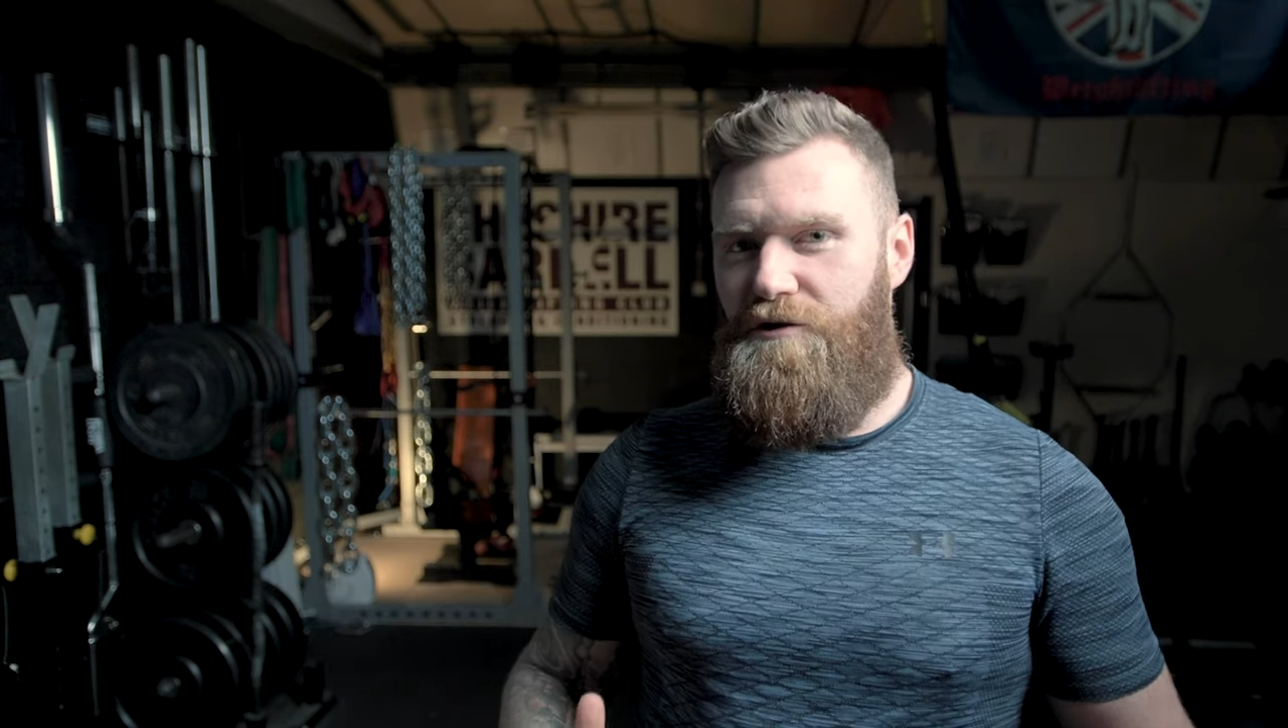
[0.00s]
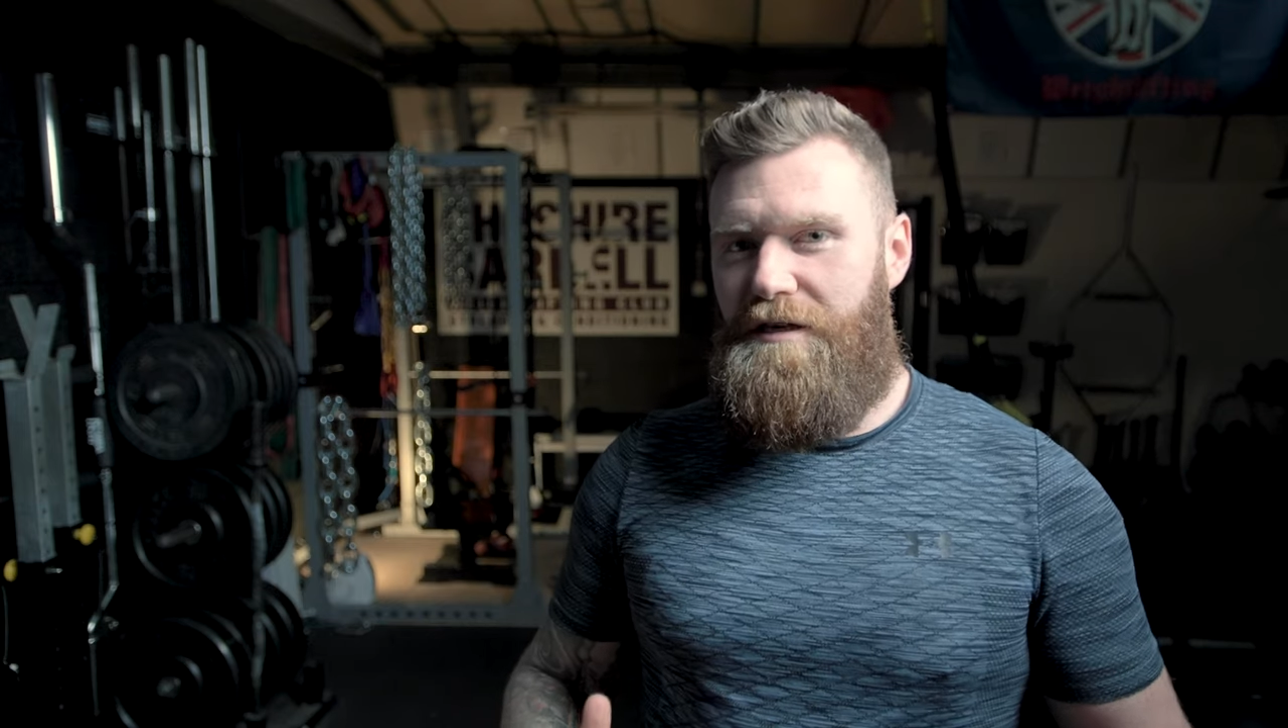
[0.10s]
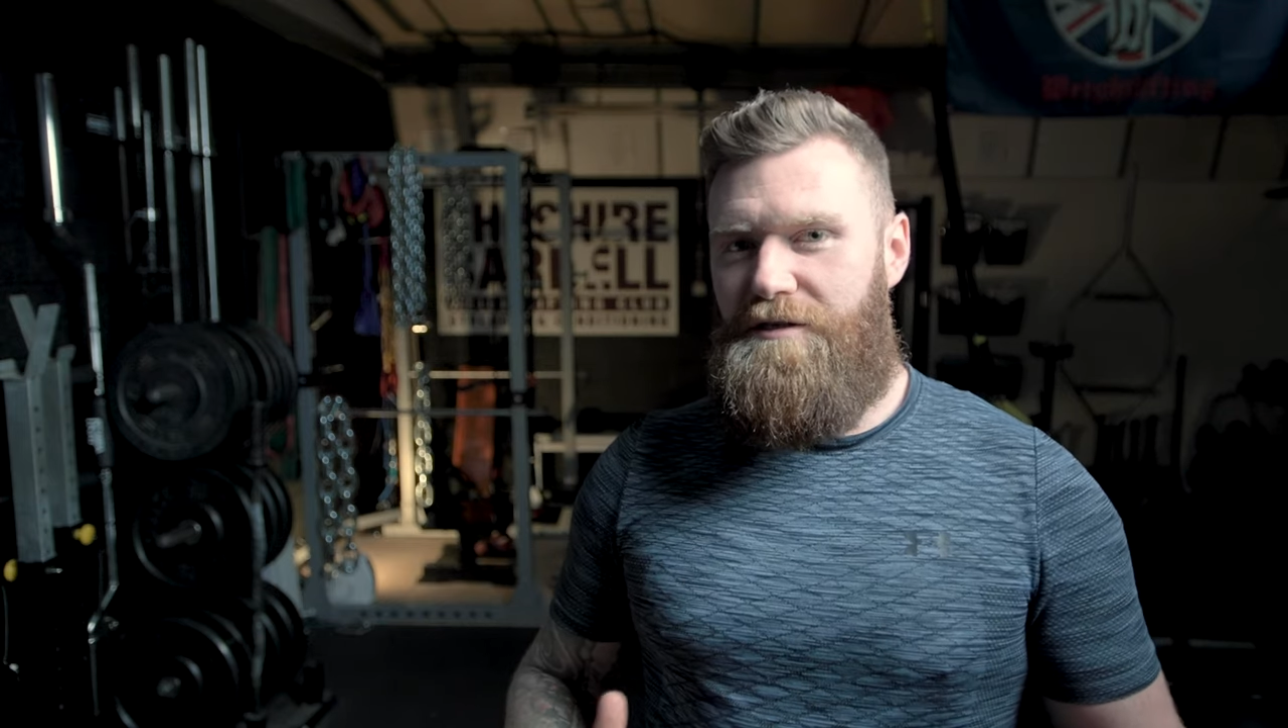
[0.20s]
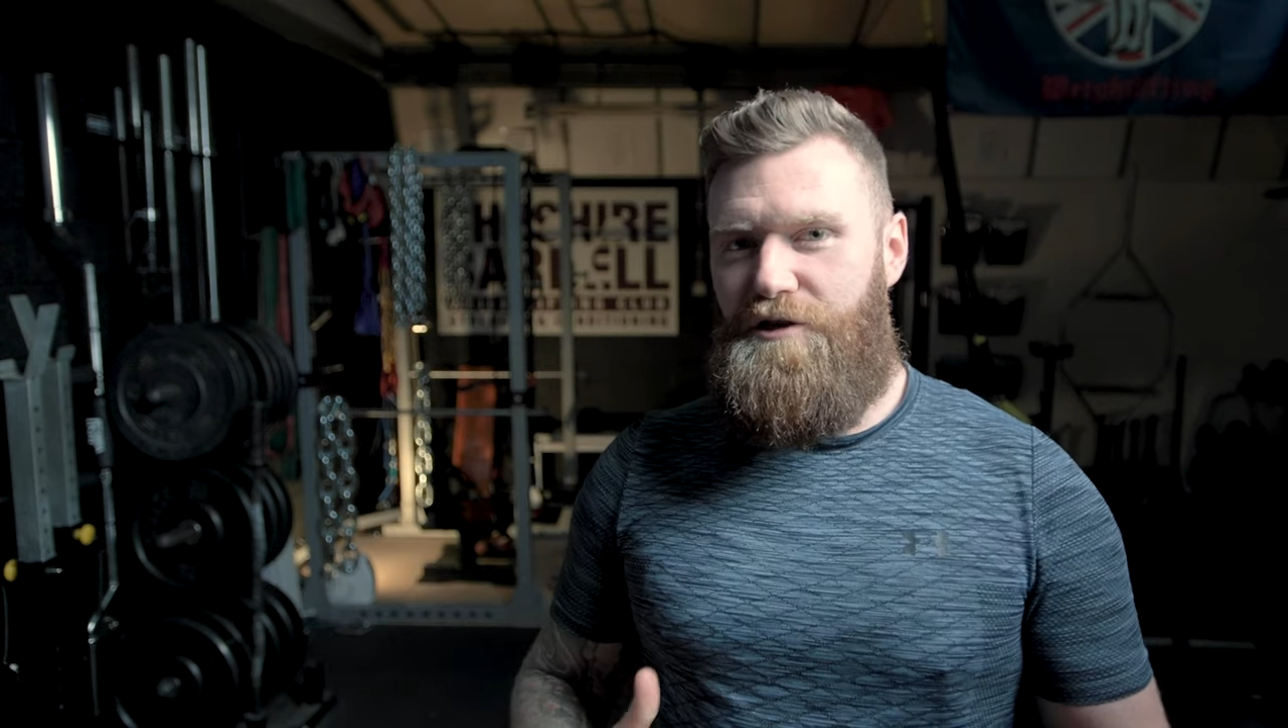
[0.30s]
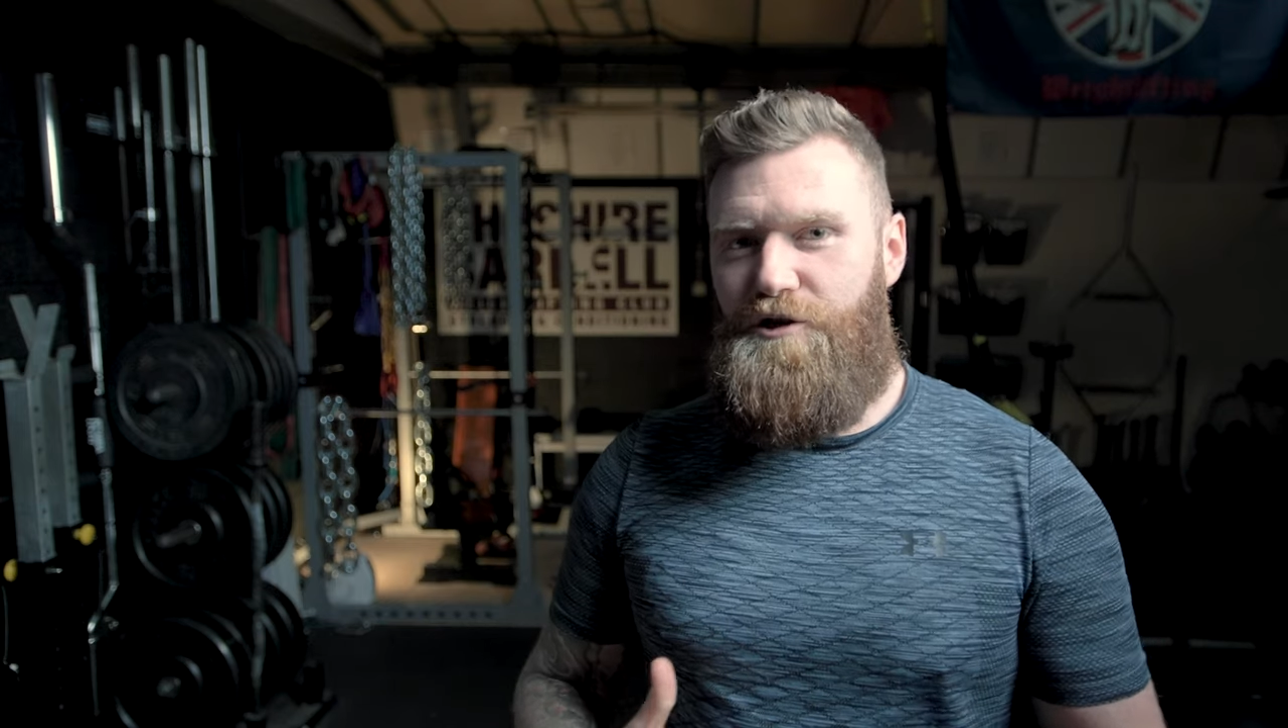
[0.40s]

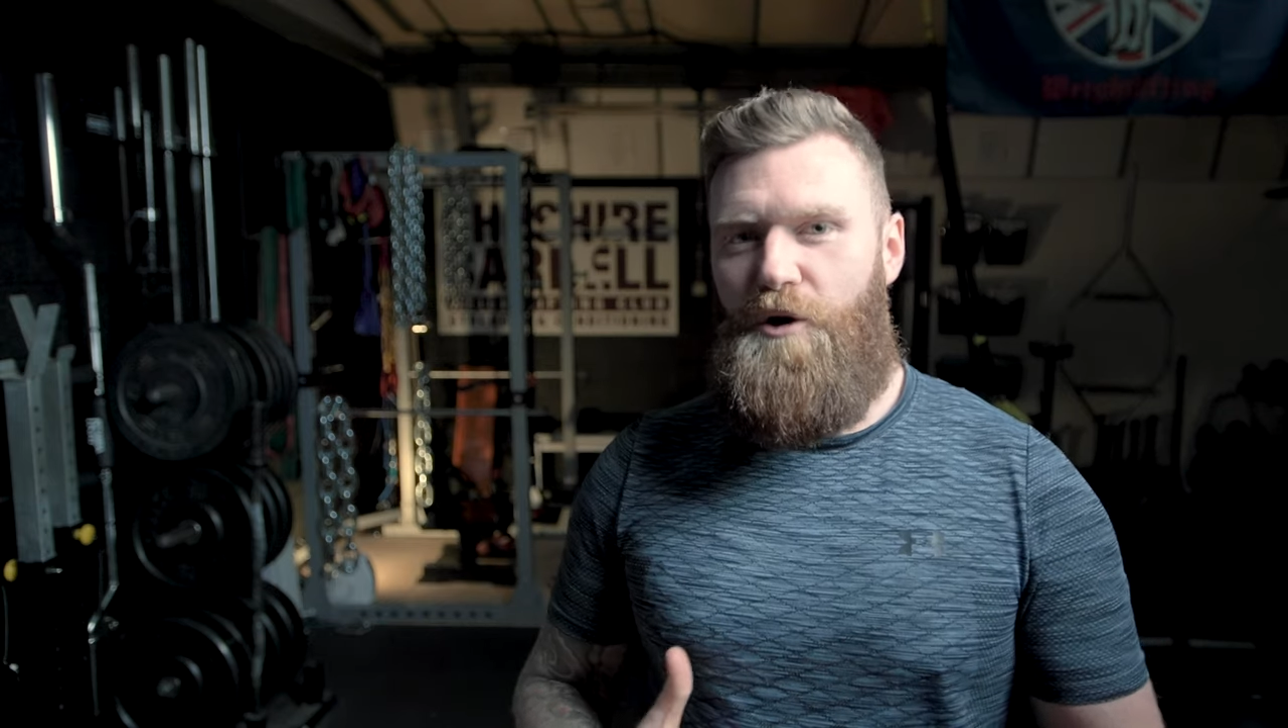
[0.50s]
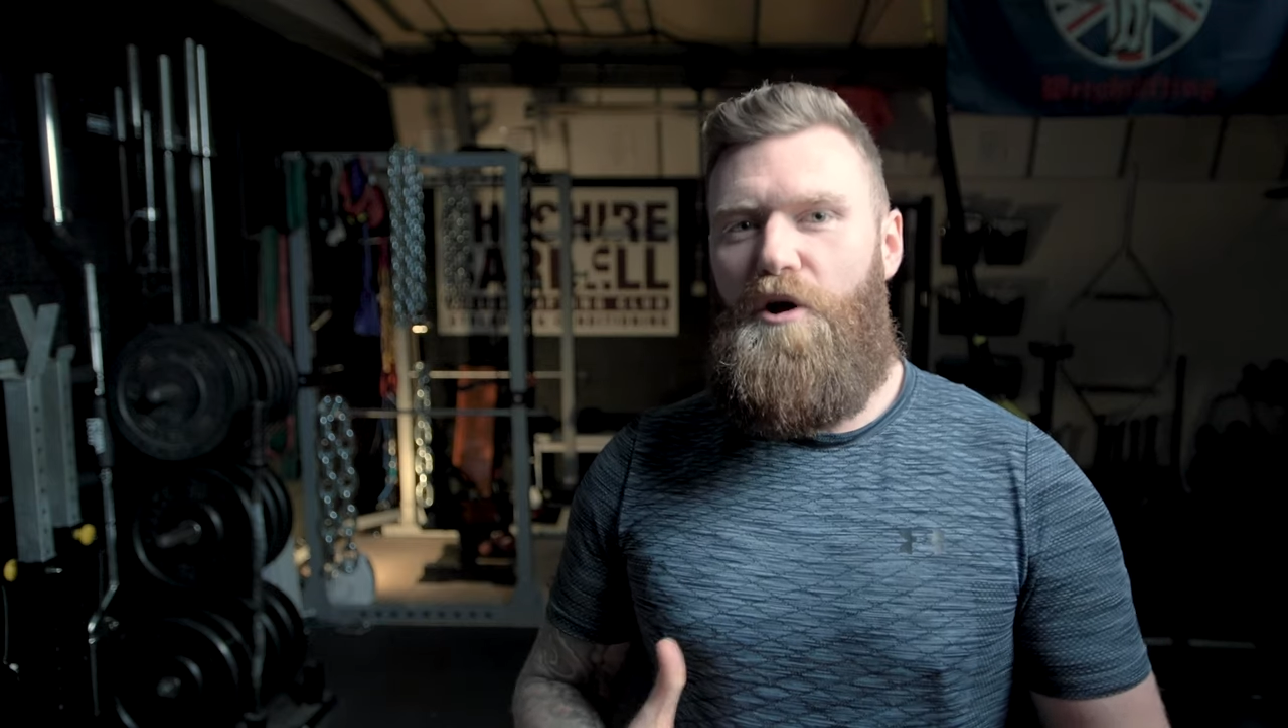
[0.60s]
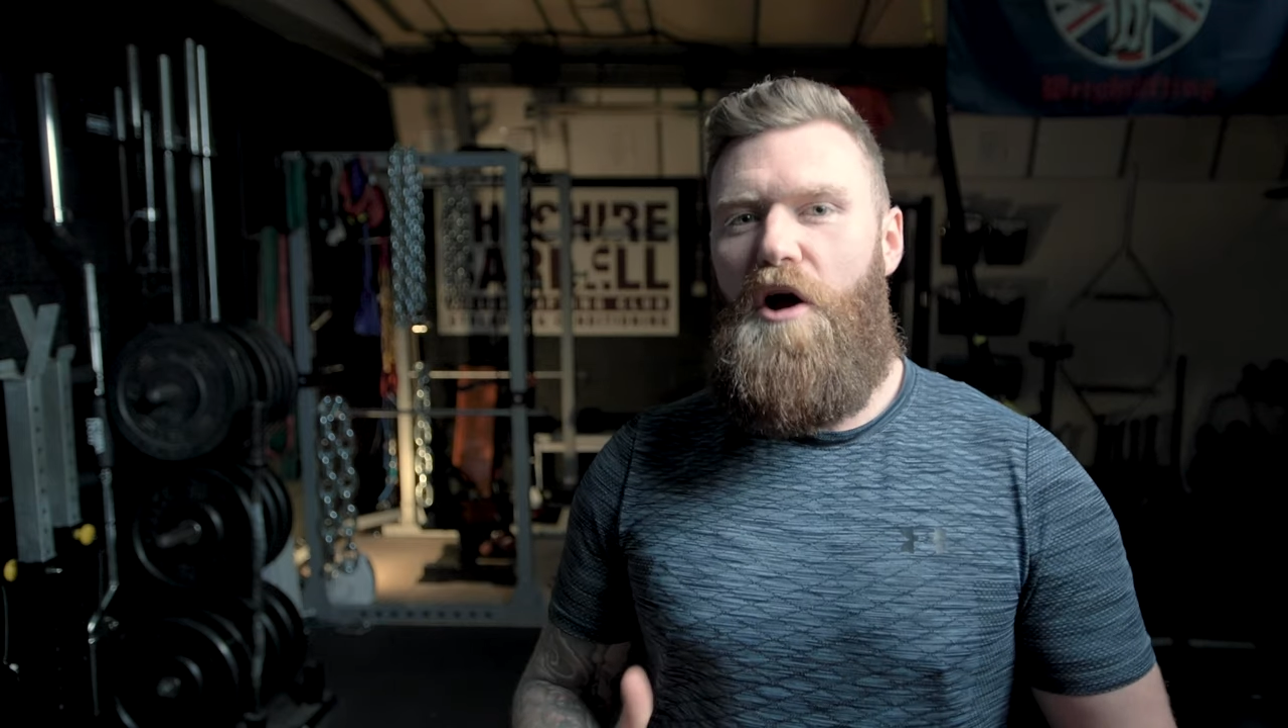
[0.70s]
studies that show